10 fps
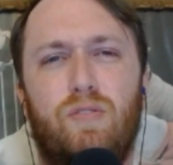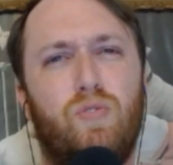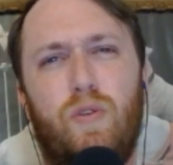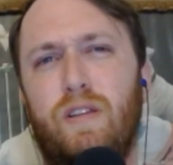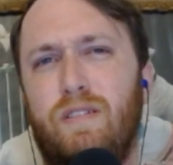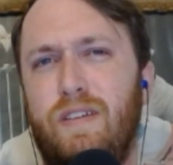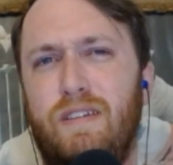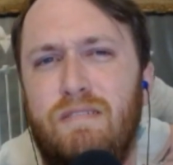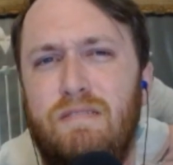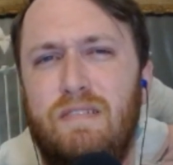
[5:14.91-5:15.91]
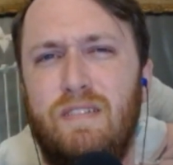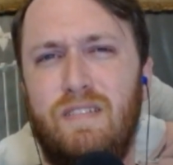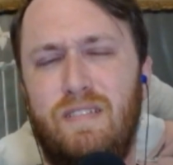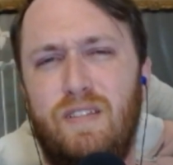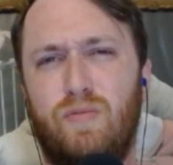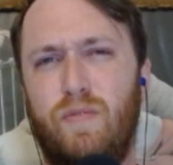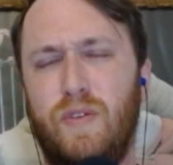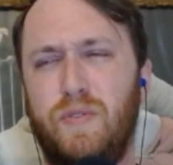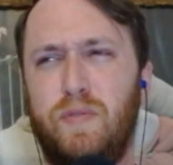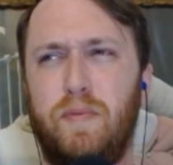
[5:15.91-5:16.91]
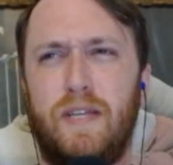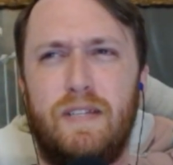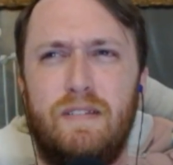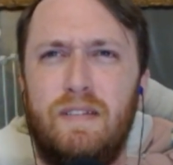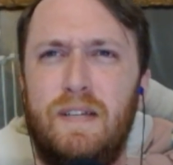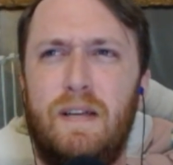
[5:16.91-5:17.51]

critically these reviews because